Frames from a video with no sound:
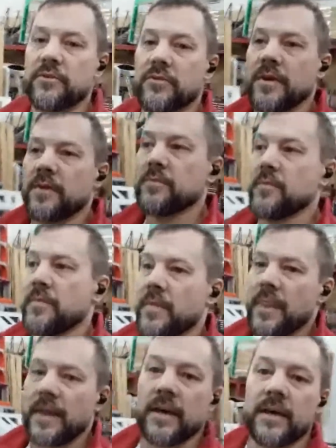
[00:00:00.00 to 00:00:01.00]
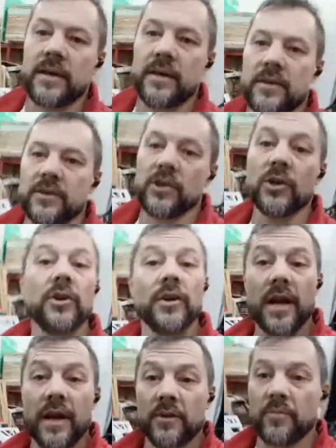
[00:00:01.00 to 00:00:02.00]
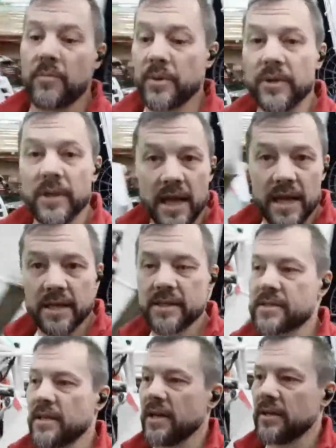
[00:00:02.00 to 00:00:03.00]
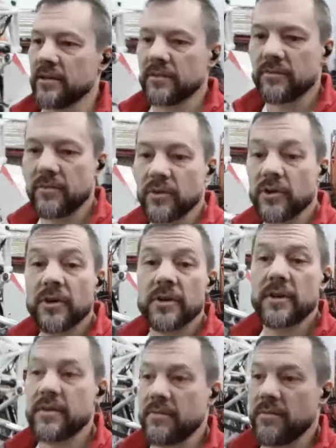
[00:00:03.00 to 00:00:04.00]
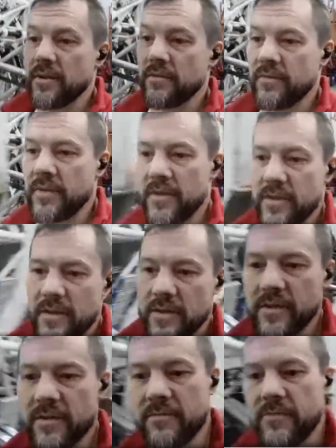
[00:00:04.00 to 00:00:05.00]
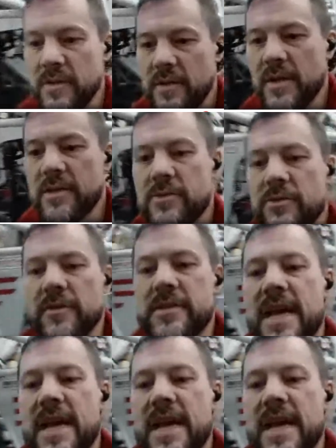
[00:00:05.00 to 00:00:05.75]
of learned how to build legs and learned got a sort of